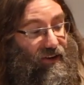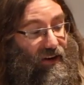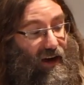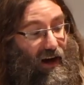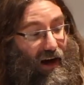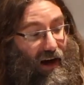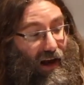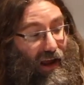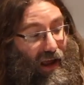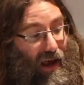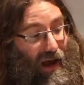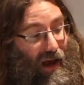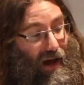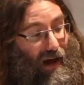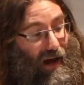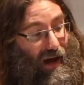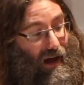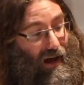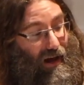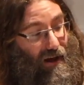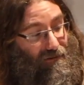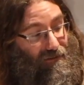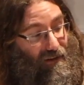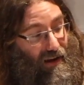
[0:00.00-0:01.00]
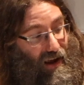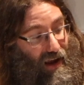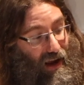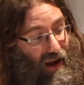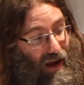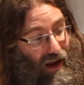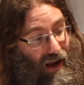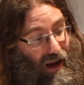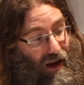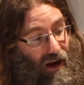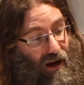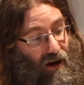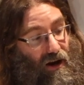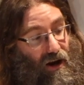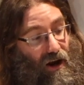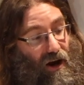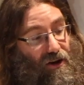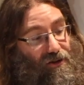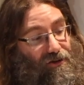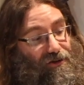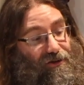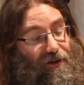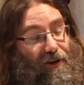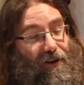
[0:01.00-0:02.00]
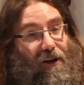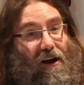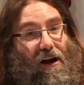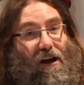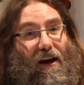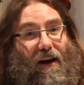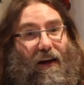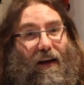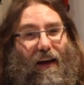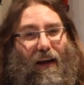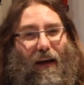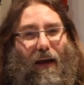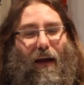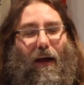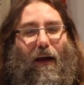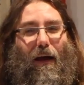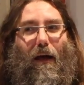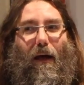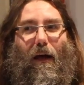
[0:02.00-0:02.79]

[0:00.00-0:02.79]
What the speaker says: I have a generic